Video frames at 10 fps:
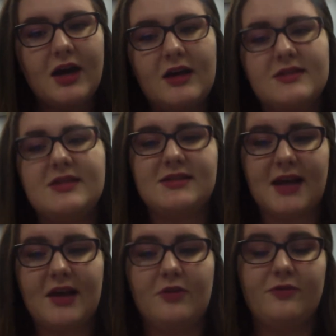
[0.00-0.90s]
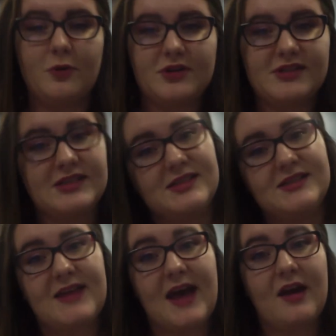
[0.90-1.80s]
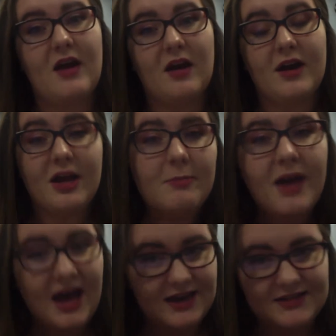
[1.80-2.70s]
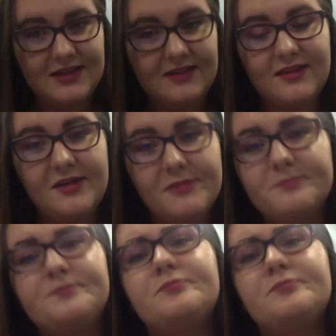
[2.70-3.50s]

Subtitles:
societal forces that are impacting them.